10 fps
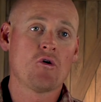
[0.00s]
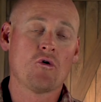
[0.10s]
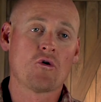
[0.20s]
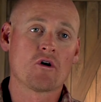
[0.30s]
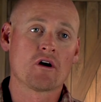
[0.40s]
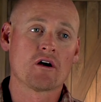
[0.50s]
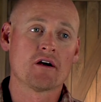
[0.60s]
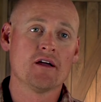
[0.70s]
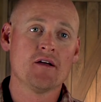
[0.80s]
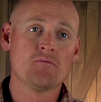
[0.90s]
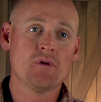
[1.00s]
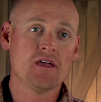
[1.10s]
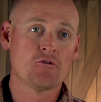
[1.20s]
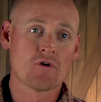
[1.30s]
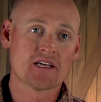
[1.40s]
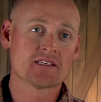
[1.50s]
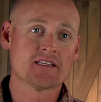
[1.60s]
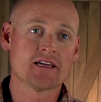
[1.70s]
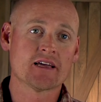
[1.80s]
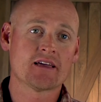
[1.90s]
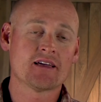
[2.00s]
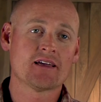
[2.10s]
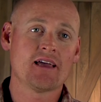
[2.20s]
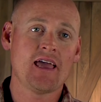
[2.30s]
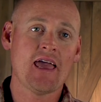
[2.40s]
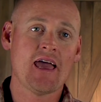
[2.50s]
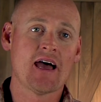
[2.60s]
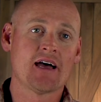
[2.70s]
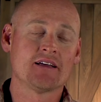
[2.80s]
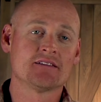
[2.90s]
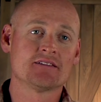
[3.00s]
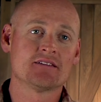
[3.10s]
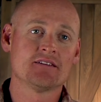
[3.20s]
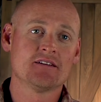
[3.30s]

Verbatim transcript: or be rustic and